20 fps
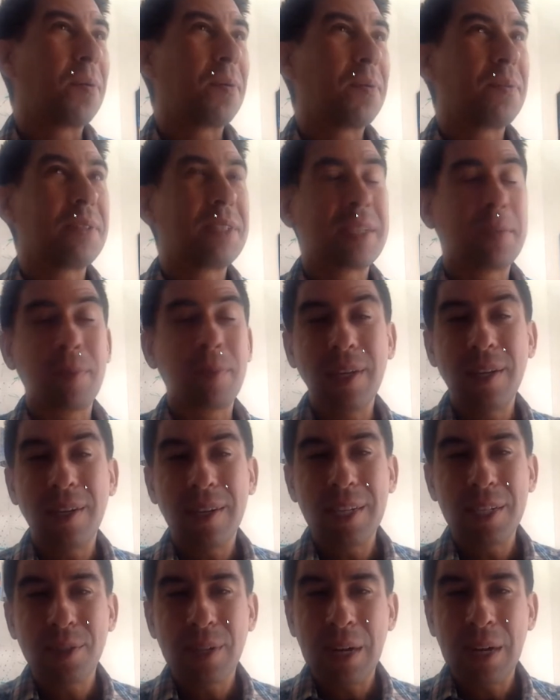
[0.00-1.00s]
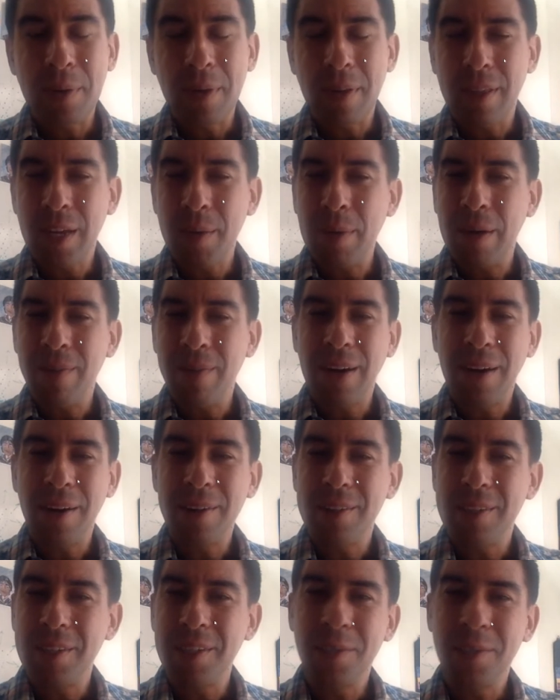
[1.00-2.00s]
Similarities, right? When you think about
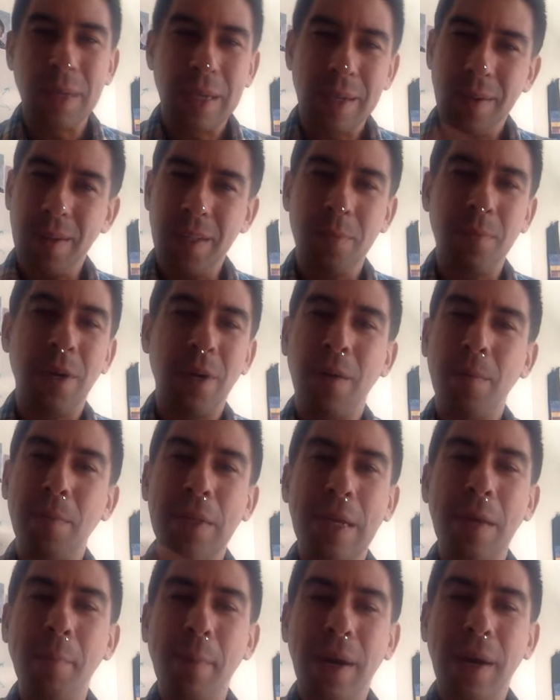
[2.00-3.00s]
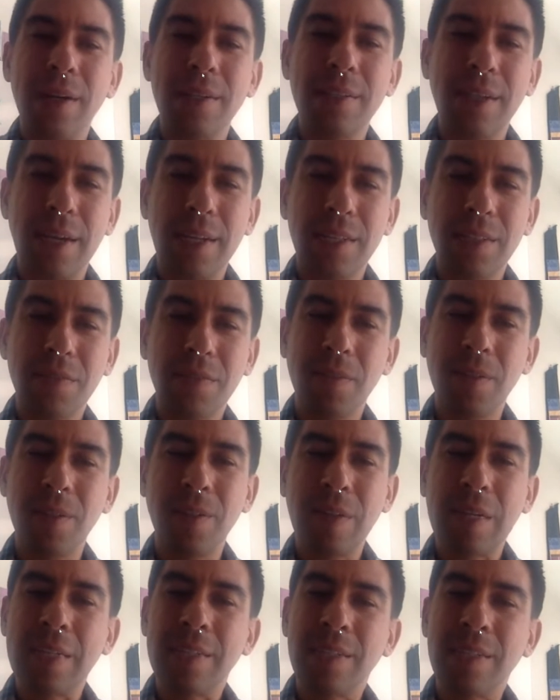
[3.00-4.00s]
viruses, we call them obligate parasites for a
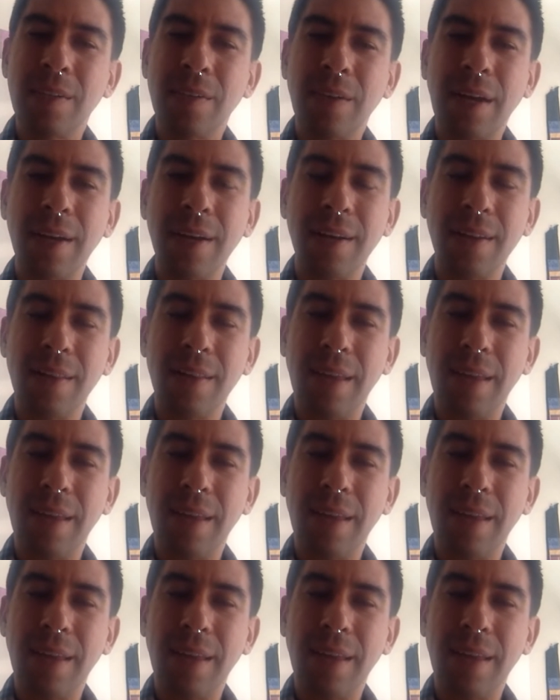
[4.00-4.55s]
reason, right?